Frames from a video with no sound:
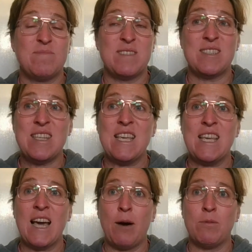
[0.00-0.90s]

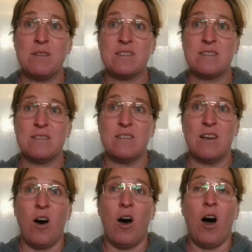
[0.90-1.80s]
C, I was
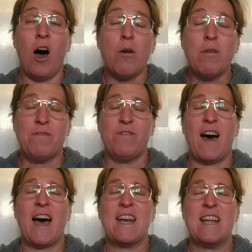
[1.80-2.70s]

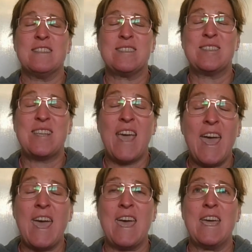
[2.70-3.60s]
horrified and
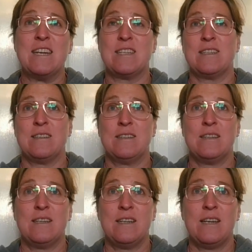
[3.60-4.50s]
scared.
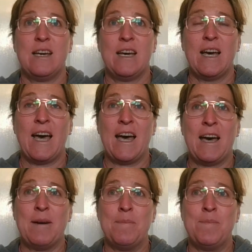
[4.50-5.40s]

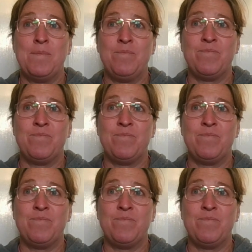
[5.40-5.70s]
I